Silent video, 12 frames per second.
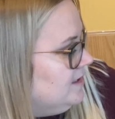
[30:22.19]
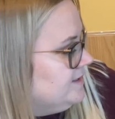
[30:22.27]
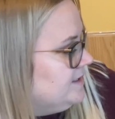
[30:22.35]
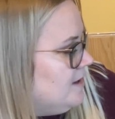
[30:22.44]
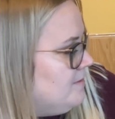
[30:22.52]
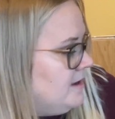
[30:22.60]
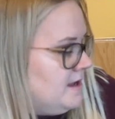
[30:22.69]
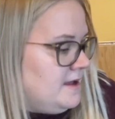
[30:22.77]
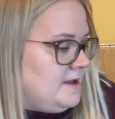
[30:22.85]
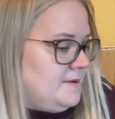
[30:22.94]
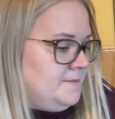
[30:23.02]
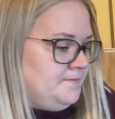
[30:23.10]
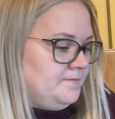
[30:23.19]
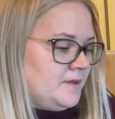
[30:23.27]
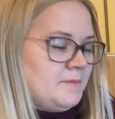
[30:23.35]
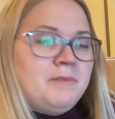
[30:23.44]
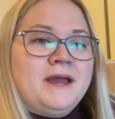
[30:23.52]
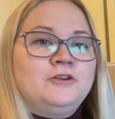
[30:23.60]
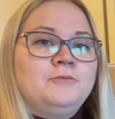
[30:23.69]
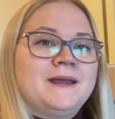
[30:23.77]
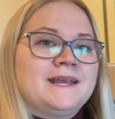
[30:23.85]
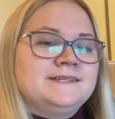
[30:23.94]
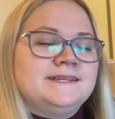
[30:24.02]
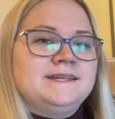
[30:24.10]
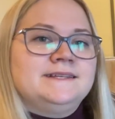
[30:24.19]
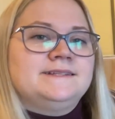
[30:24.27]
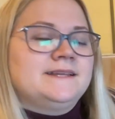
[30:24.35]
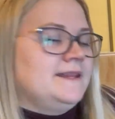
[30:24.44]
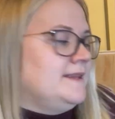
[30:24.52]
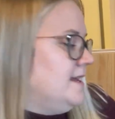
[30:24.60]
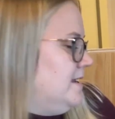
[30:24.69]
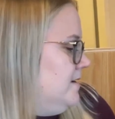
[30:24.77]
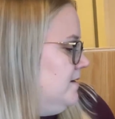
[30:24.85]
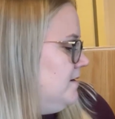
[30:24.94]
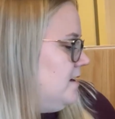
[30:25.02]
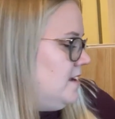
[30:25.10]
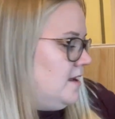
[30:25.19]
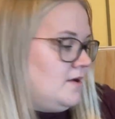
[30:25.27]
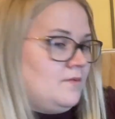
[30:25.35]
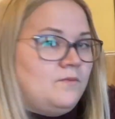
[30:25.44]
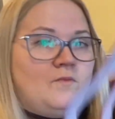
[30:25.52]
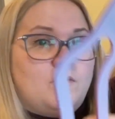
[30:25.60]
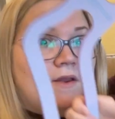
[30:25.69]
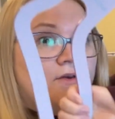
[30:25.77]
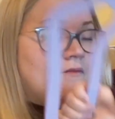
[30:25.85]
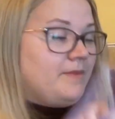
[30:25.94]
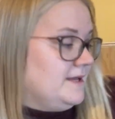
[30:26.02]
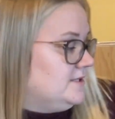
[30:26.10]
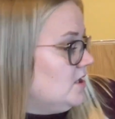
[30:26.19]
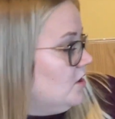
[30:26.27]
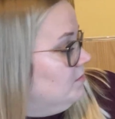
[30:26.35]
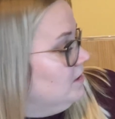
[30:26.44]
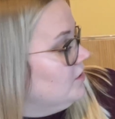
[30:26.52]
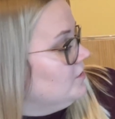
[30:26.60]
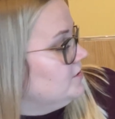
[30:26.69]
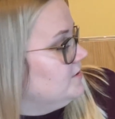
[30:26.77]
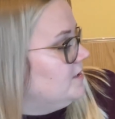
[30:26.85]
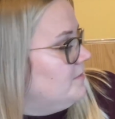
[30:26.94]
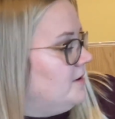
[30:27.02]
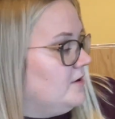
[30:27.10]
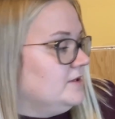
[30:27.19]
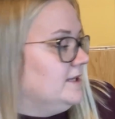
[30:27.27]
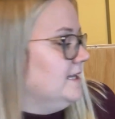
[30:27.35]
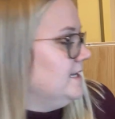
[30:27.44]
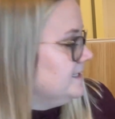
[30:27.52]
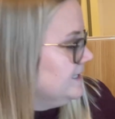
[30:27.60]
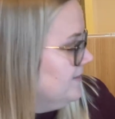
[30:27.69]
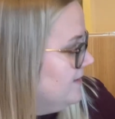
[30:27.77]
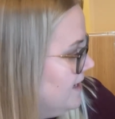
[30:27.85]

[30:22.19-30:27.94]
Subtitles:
some pattern magazines, and then one of my sock bloggers apparently is living